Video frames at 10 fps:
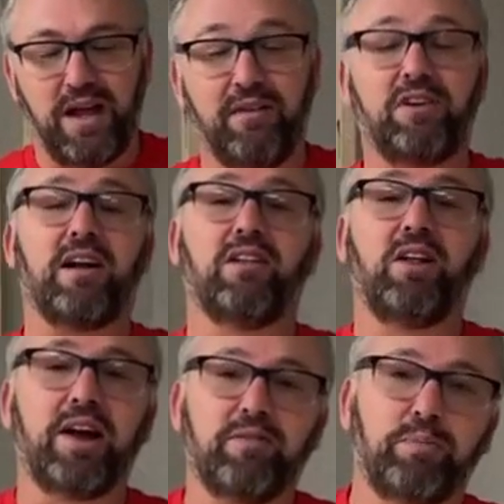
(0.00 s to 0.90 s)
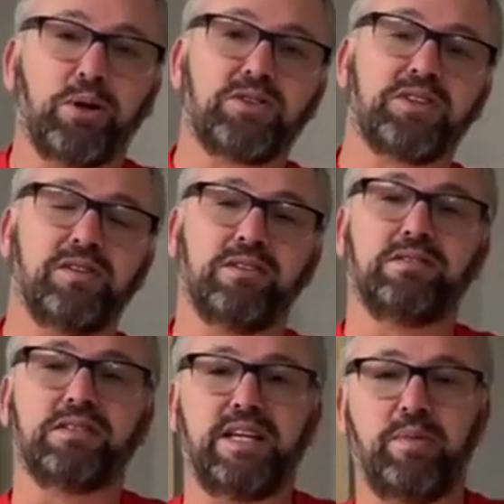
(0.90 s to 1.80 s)
I've got a lot of
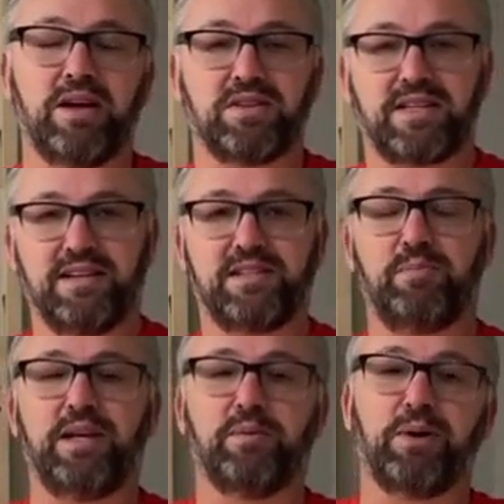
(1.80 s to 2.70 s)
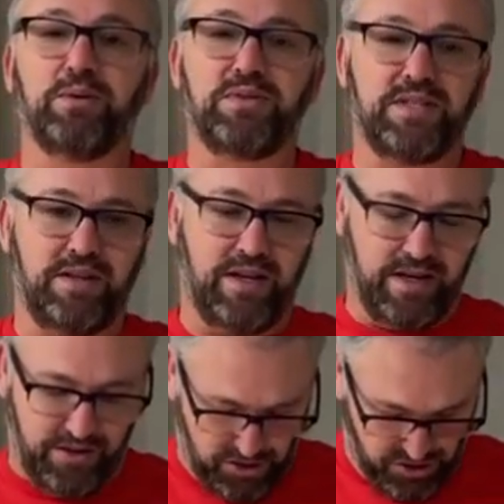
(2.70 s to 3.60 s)
personal emails sent to me about
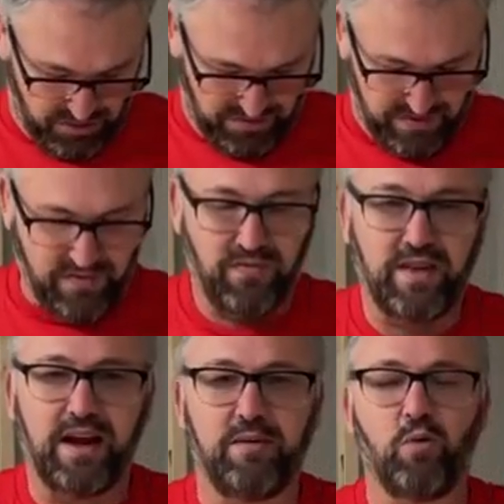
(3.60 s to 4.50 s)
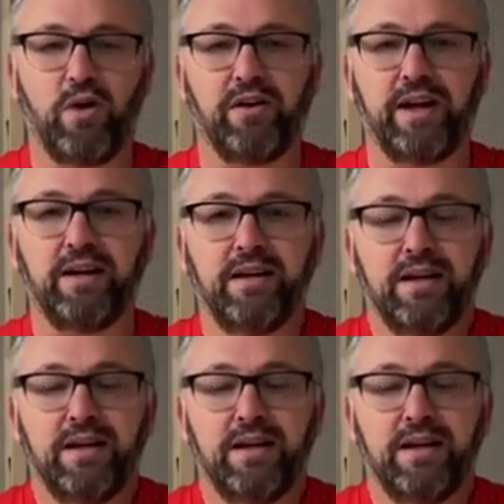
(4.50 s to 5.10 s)
uh, the shirt that I'm wearing.